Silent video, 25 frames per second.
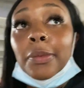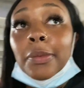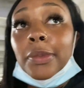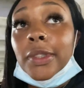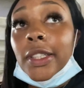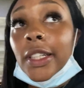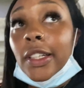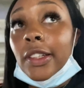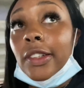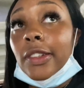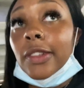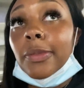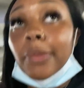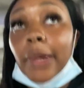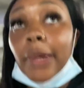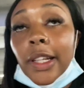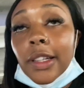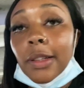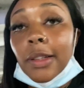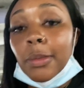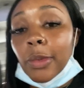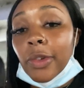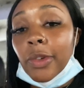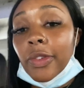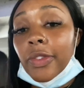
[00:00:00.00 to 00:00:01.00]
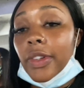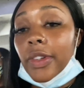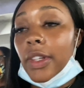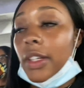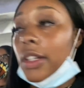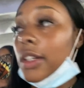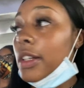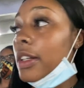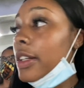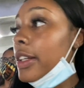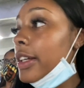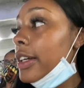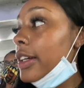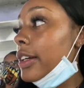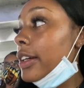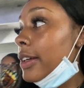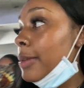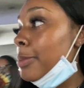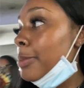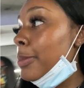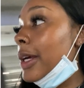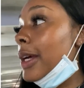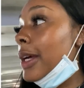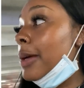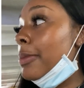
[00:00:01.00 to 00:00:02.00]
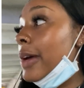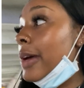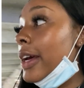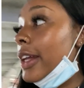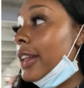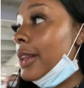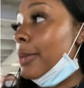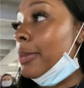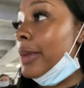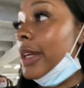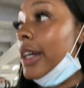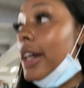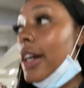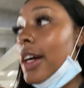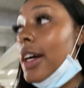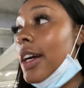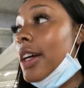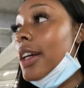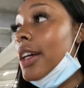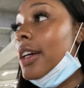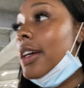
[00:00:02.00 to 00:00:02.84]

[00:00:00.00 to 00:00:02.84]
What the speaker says: Sandler made the movie Click and Bed Bath & Beyond.